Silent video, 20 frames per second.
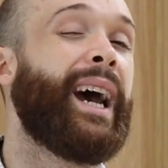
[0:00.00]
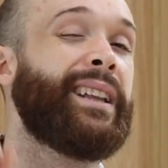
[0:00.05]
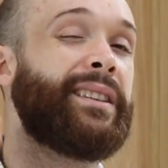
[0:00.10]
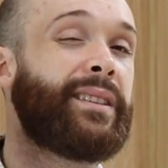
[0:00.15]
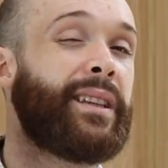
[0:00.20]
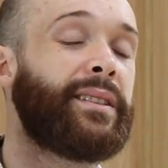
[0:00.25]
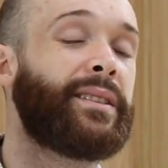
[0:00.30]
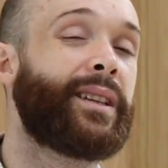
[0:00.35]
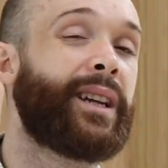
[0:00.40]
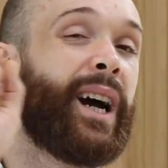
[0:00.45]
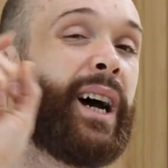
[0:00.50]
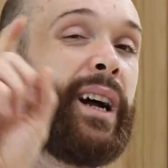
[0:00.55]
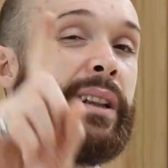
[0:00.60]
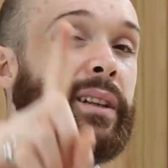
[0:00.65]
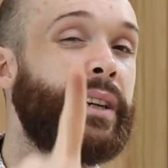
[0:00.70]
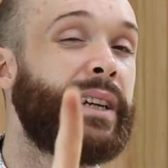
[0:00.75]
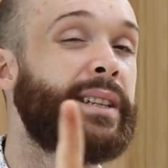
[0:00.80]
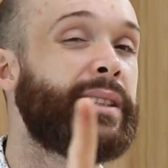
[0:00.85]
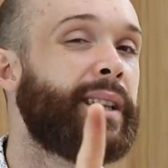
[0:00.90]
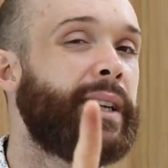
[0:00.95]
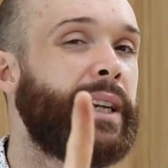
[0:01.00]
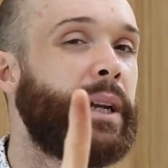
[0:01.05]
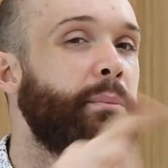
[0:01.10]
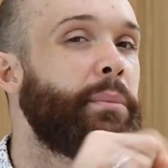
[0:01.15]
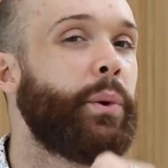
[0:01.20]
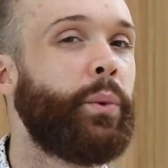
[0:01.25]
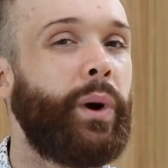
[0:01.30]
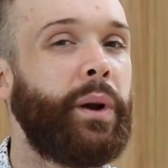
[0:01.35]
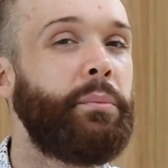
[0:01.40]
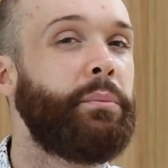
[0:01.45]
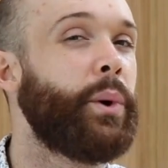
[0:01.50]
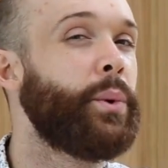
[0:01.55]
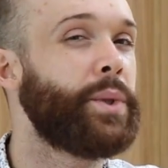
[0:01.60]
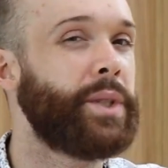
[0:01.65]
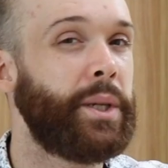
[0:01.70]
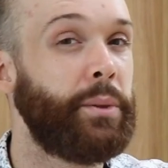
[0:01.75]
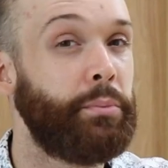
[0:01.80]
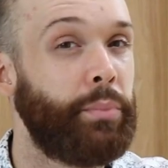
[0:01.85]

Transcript: And since color is the number one most